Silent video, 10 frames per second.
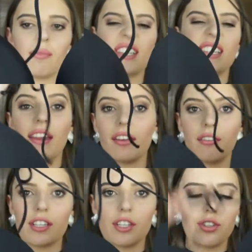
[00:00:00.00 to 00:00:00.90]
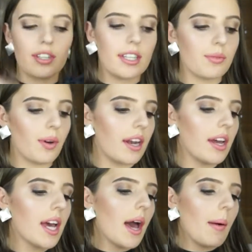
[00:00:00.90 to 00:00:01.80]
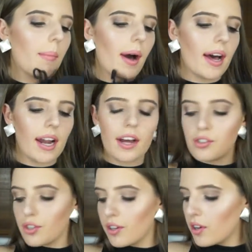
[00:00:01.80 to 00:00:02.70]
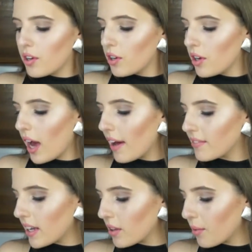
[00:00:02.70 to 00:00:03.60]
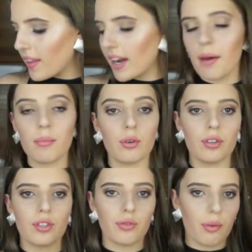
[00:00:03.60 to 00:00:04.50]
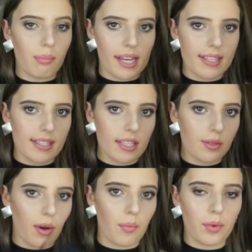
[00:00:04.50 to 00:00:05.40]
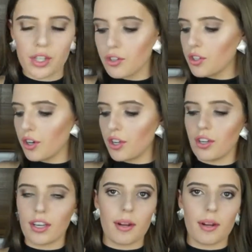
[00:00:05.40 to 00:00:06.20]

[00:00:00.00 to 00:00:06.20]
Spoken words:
There's nothing really to this one, but I do have another one that I bought to replace this one, which I'll show you in a